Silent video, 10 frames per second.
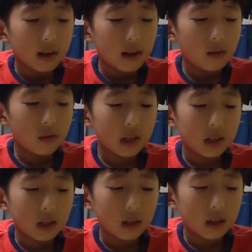and
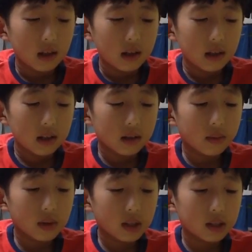each
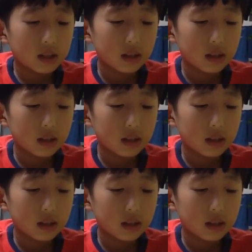morning